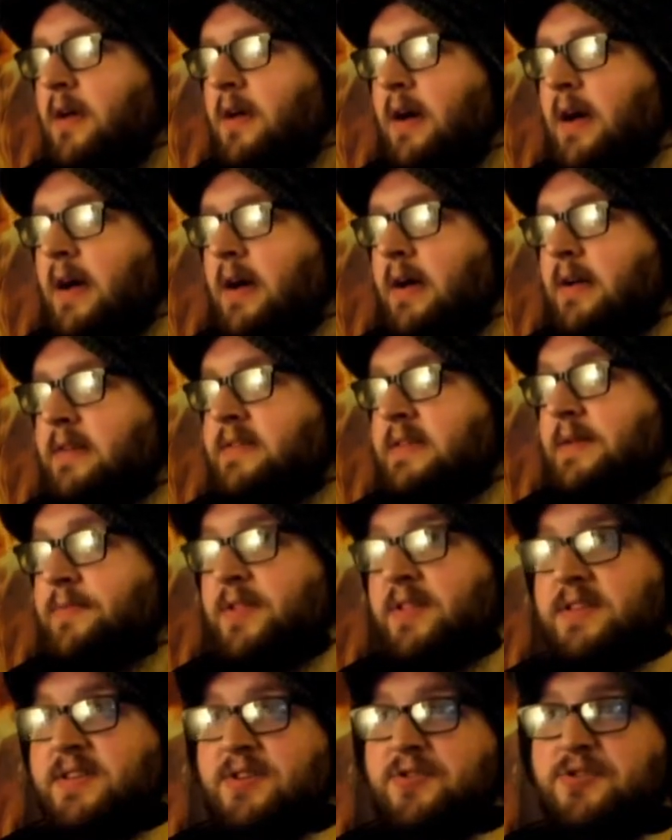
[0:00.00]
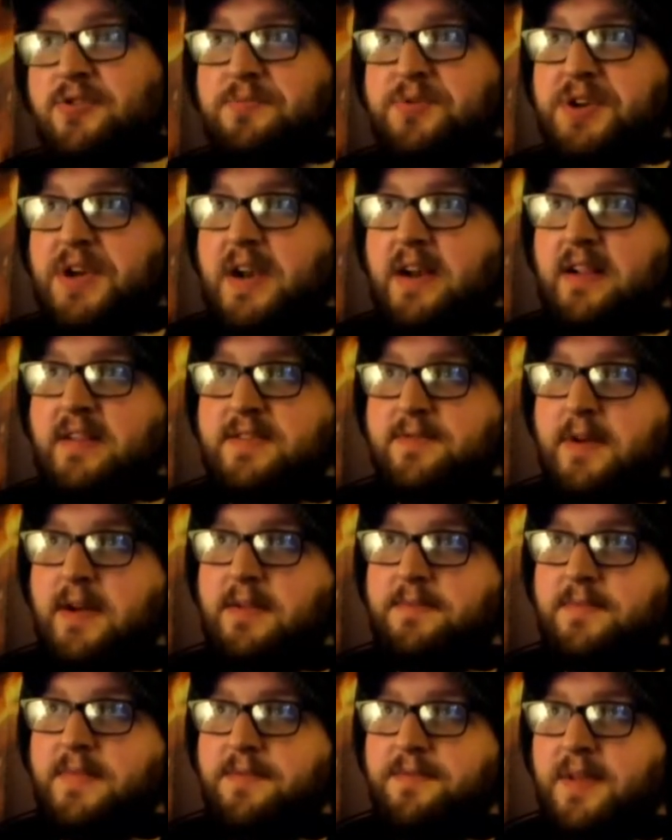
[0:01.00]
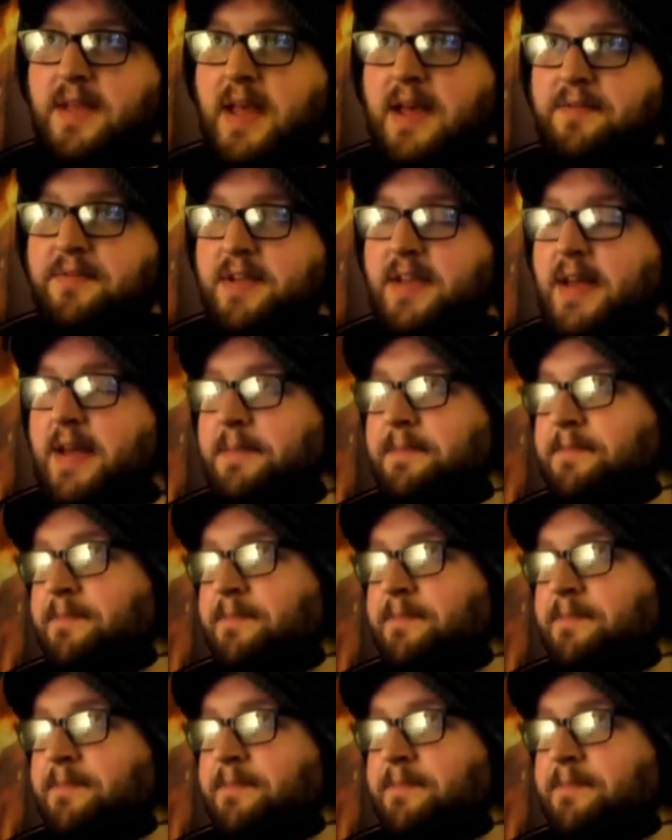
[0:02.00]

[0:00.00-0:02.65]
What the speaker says: Sub to this YouTube channel as well, if you haven't yet.